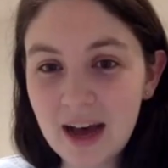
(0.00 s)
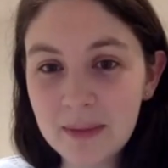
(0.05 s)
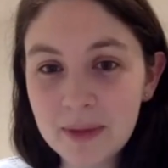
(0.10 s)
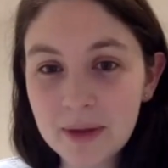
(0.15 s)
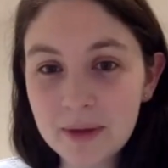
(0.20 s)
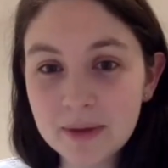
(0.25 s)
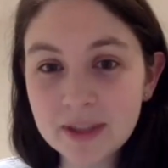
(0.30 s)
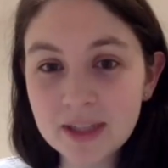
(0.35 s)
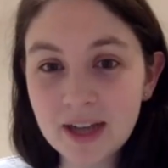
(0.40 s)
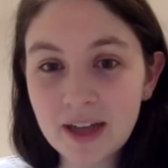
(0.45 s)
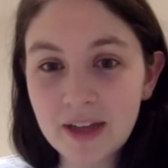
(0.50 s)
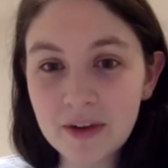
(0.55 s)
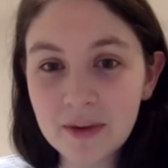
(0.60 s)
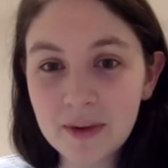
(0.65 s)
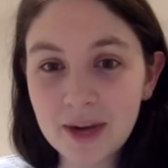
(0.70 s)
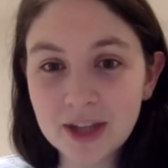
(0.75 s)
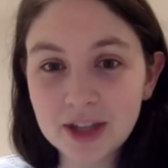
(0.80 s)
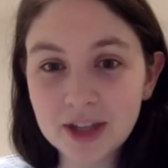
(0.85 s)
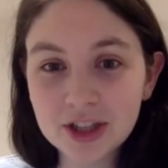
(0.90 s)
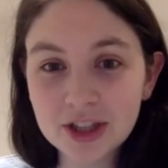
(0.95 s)
There was another
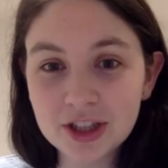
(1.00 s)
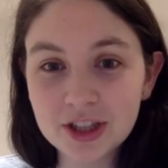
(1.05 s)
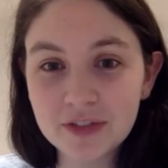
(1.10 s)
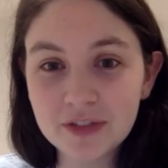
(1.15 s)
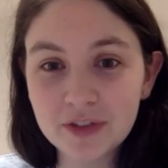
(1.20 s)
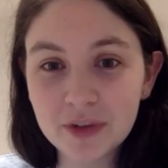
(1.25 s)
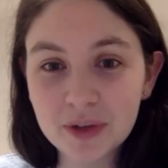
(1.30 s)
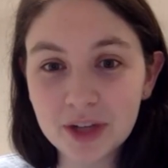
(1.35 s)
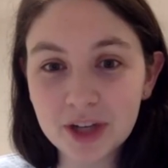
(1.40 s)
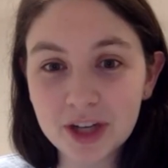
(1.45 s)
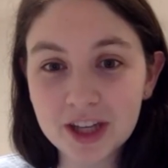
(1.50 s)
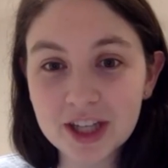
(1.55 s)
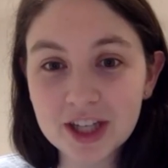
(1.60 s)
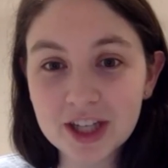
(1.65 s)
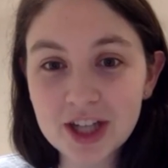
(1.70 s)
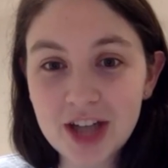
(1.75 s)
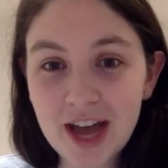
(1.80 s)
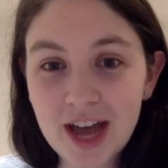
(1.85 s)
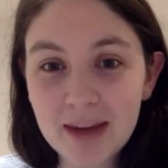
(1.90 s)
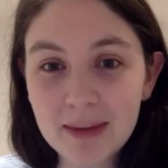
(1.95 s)
question, so if you can look in the
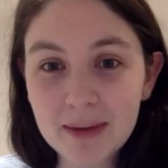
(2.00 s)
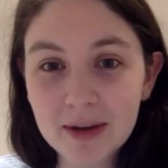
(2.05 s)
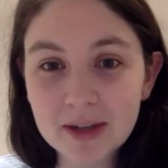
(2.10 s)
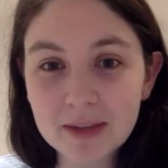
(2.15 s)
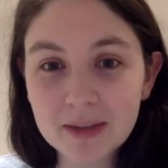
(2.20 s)
chat about a